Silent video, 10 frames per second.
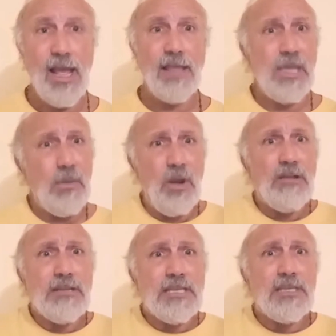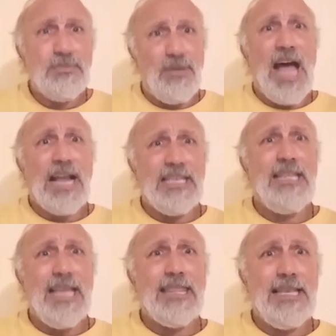said, where is this bhakti
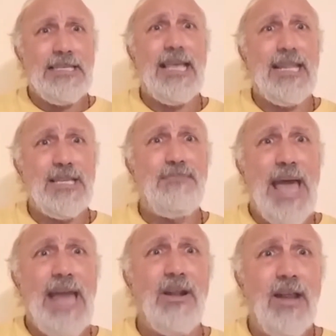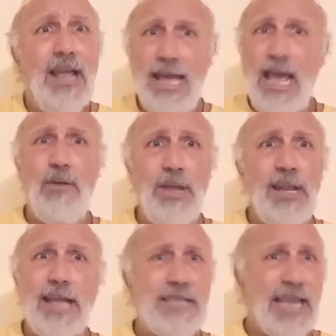that they said is better? And I
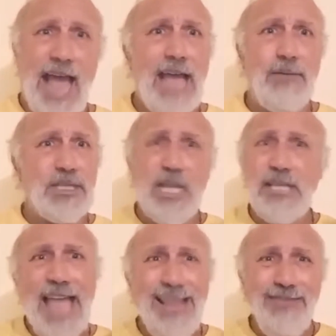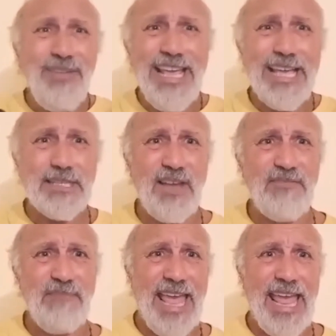realized the guy was just envious
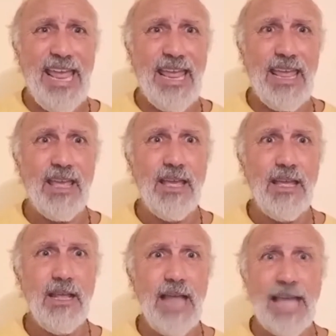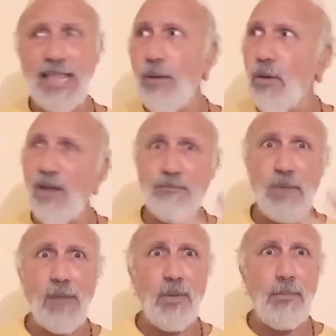of me, like they were a
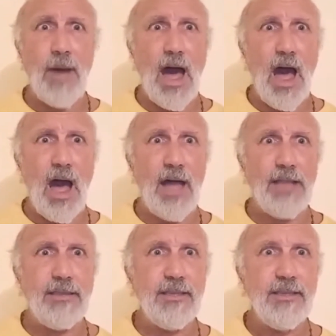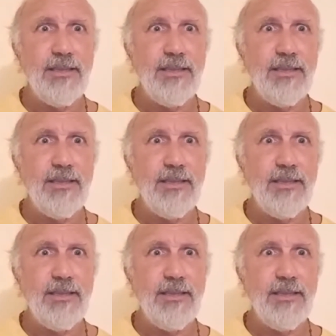Prabhupada.